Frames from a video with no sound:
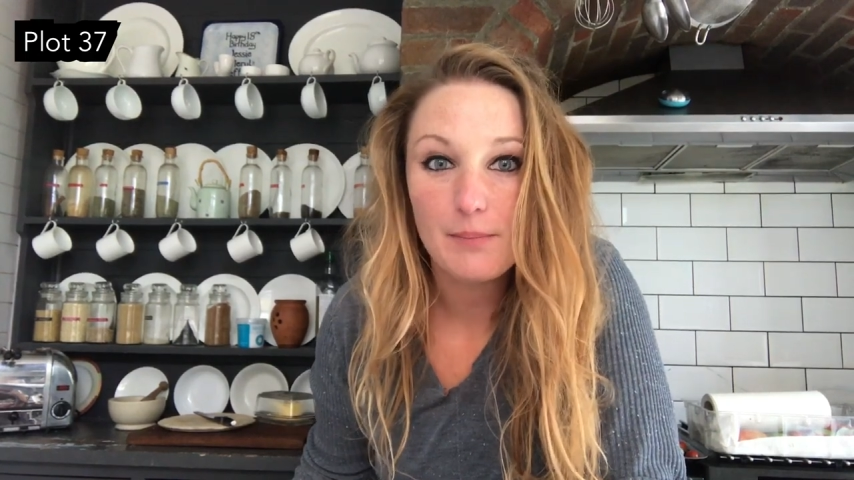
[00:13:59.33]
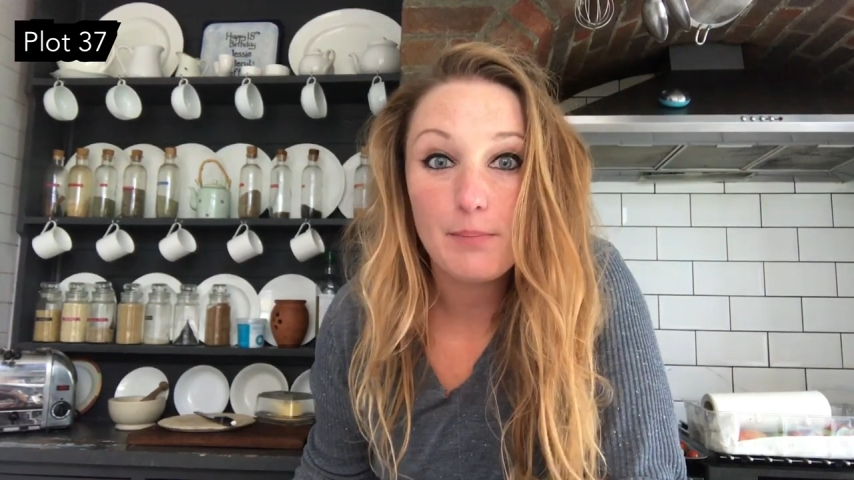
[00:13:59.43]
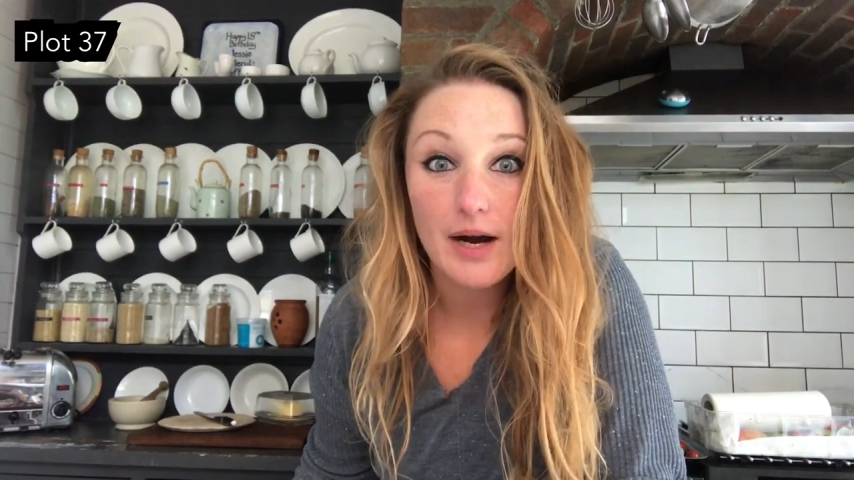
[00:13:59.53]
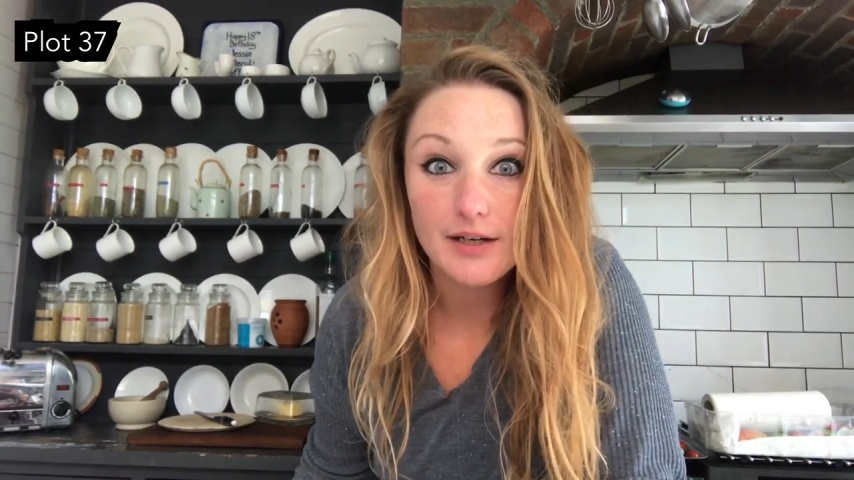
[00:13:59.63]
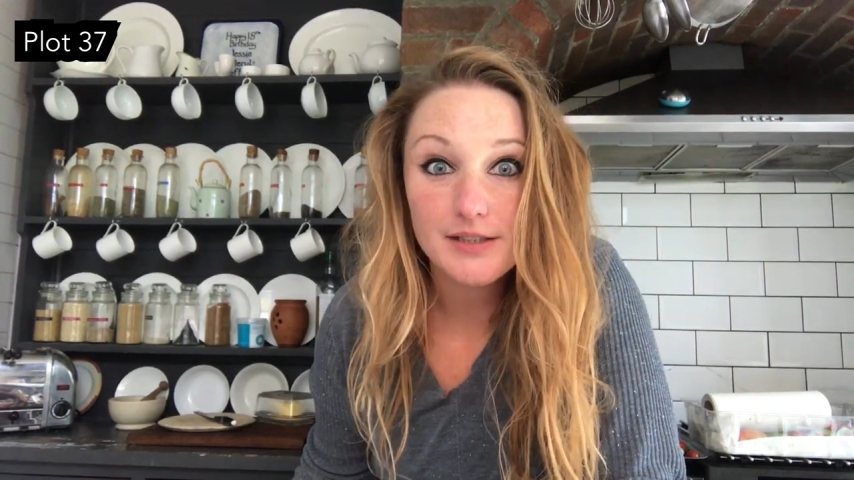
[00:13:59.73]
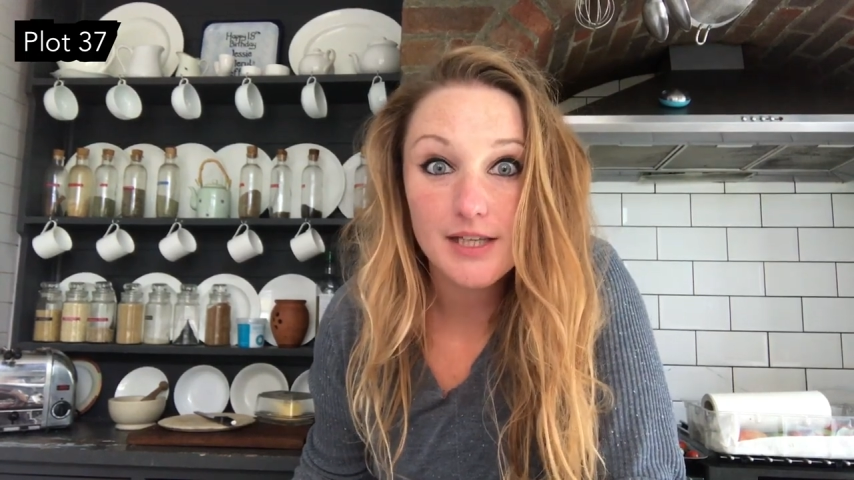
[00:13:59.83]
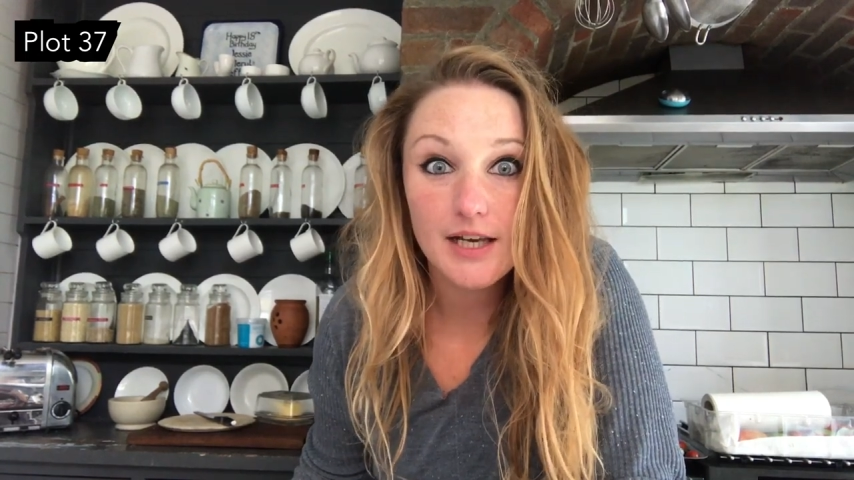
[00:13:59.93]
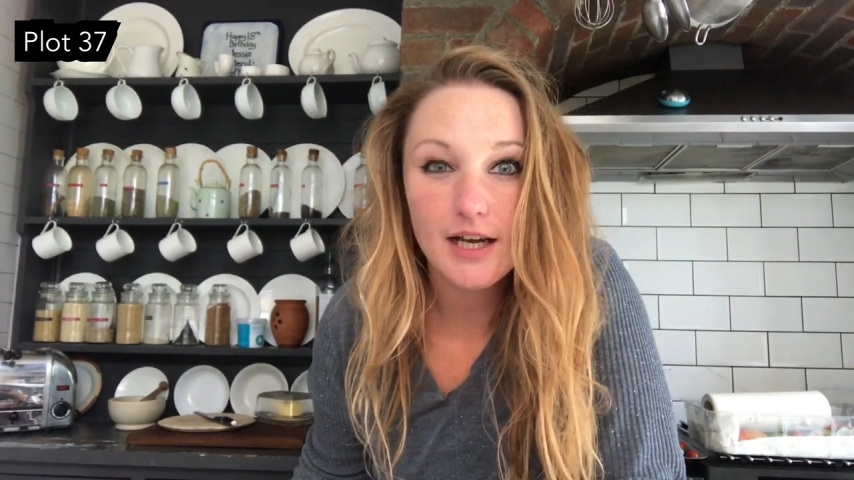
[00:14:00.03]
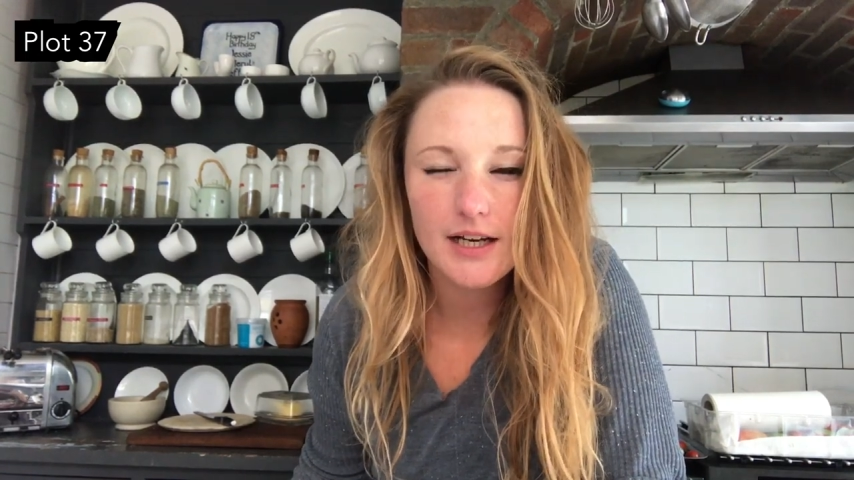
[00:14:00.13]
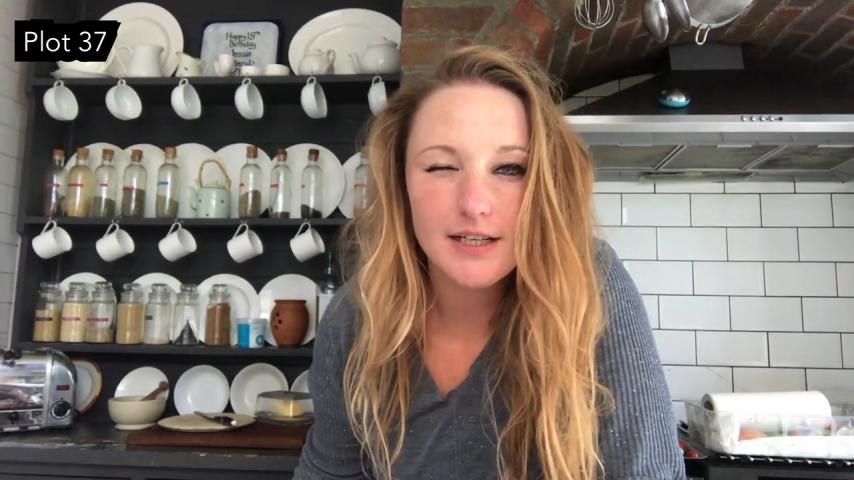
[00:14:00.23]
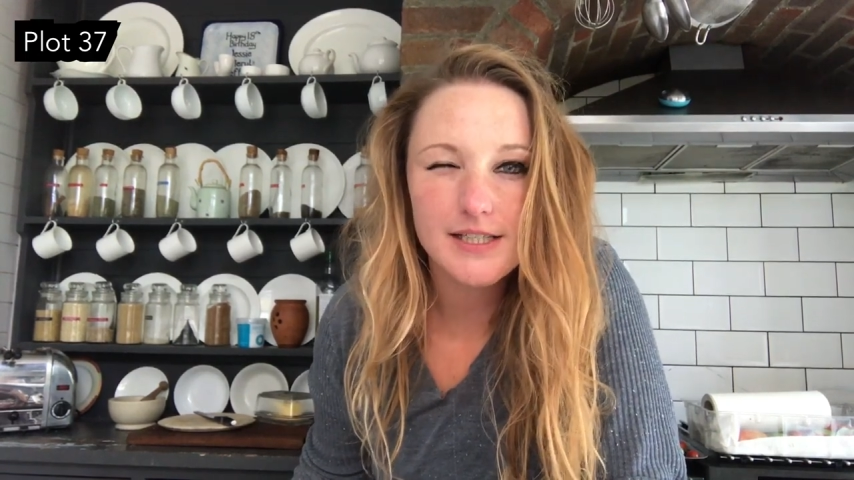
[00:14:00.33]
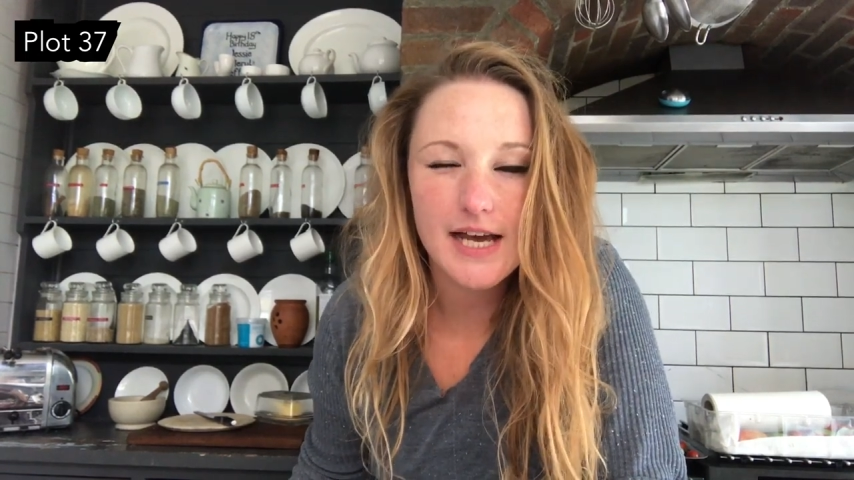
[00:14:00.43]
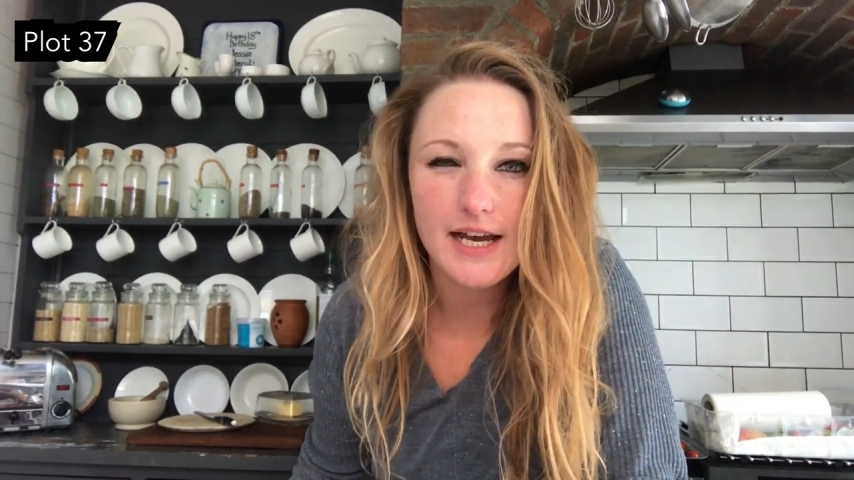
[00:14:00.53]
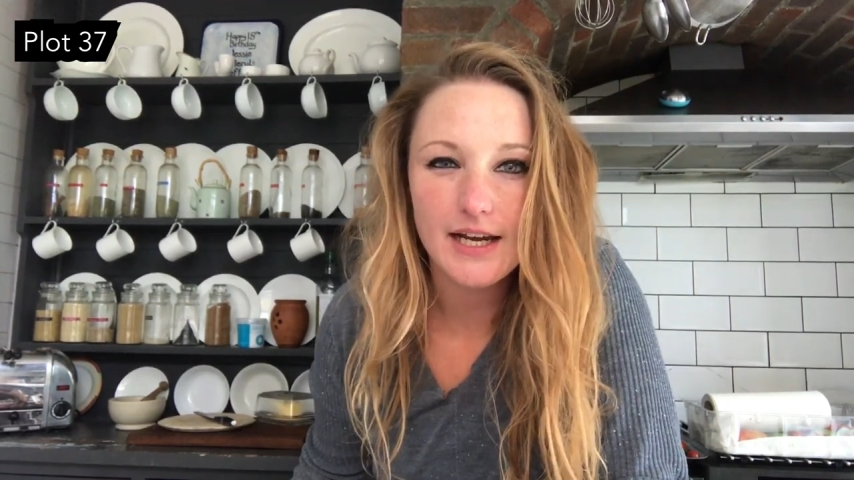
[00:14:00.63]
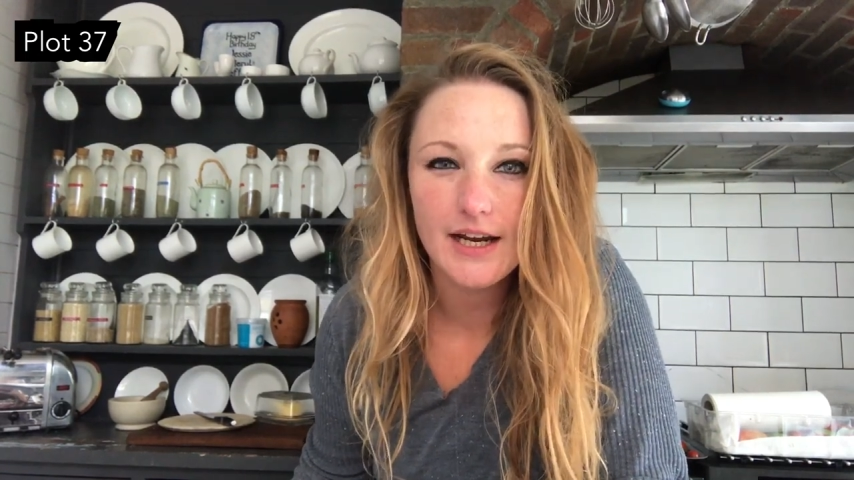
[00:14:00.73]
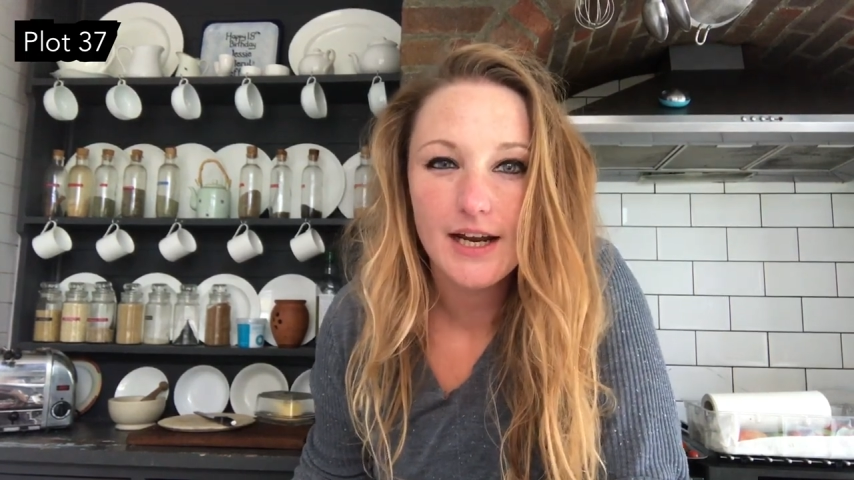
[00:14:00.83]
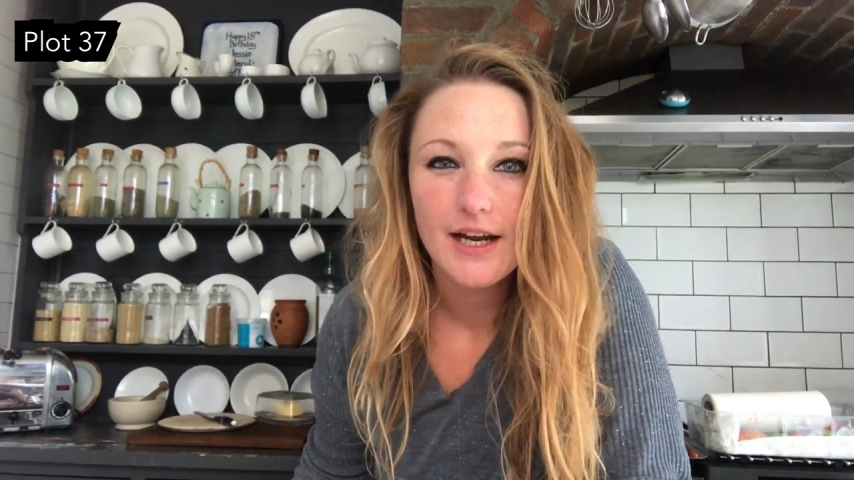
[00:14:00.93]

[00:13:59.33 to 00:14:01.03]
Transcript: But like I say,